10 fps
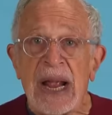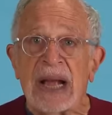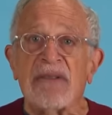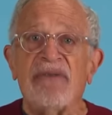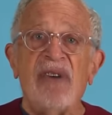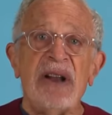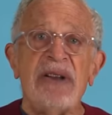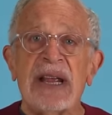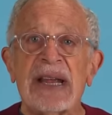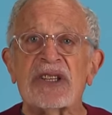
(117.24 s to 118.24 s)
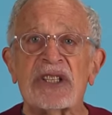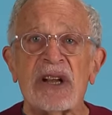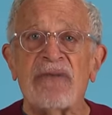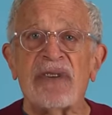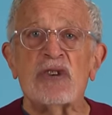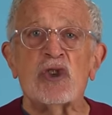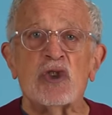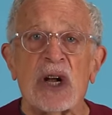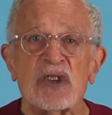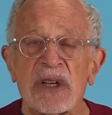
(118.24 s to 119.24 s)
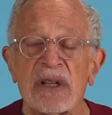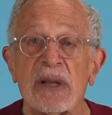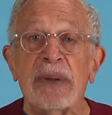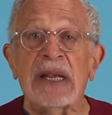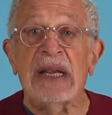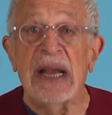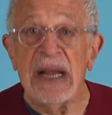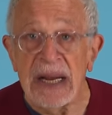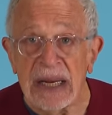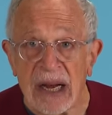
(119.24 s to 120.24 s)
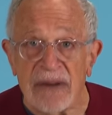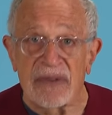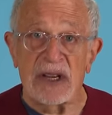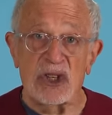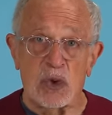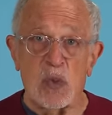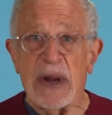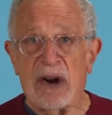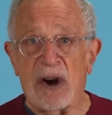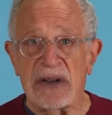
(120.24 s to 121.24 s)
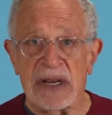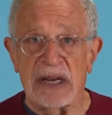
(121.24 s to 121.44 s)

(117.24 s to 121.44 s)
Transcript: And the funding itself is just the beginning of these sweetheart